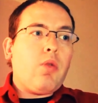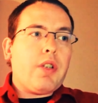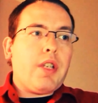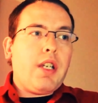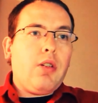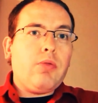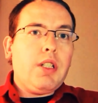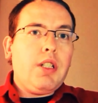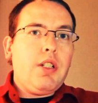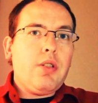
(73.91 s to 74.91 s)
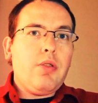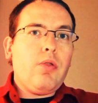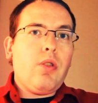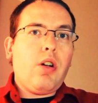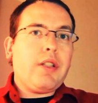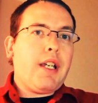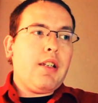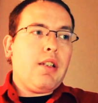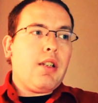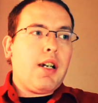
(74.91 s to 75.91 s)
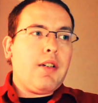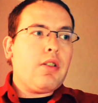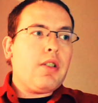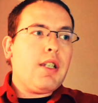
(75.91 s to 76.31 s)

were the only two on that entire